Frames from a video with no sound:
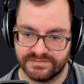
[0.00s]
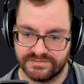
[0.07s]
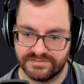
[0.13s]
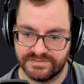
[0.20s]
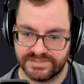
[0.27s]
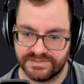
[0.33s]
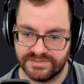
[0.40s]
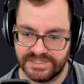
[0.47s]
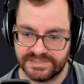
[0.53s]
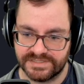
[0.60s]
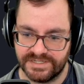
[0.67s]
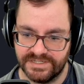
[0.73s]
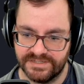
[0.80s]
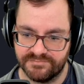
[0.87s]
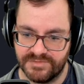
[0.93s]
And so that's
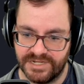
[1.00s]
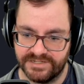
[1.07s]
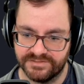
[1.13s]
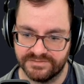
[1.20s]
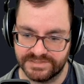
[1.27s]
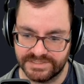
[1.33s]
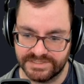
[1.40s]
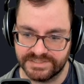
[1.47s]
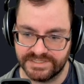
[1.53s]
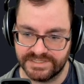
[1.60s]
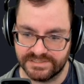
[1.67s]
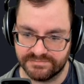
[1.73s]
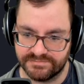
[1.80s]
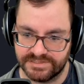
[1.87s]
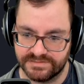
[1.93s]
kind of my only
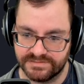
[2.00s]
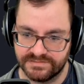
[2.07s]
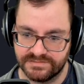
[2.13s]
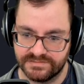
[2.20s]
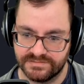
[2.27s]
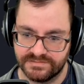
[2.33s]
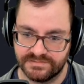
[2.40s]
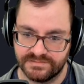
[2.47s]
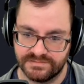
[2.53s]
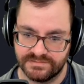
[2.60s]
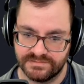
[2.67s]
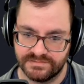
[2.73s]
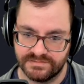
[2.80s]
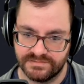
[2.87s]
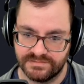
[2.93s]
engagement
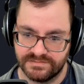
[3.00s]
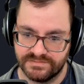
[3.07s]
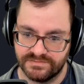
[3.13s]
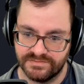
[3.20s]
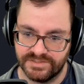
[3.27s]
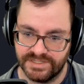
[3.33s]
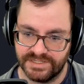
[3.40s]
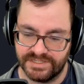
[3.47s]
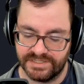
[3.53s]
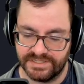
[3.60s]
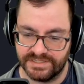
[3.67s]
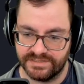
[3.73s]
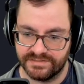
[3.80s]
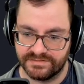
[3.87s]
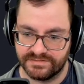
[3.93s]
with
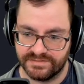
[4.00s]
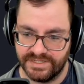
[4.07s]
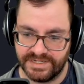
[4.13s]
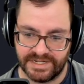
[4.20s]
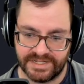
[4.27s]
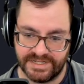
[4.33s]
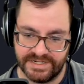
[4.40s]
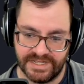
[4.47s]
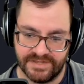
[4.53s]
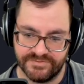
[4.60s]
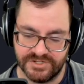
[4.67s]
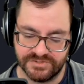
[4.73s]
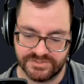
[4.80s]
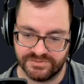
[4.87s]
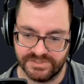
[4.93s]
AI. And I kind of have
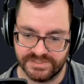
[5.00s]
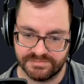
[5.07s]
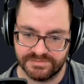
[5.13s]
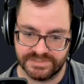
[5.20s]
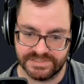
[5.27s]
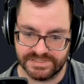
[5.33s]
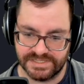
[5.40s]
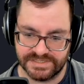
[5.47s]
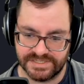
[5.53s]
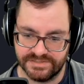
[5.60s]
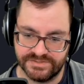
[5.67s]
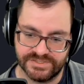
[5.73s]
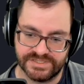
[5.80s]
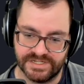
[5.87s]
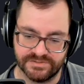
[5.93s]
no choice, because that's
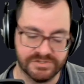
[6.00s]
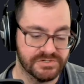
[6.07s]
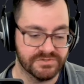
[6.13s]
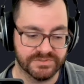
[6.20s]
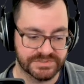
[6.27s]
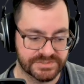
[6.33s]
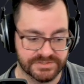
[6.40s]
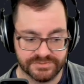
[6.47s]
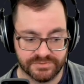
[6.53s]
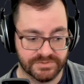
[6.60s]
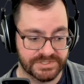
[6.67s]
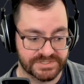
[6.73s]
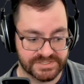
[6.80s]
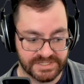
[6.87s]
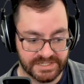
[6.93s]
just how Google search
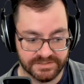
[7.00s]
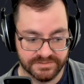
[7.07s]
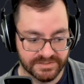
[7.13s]
works now.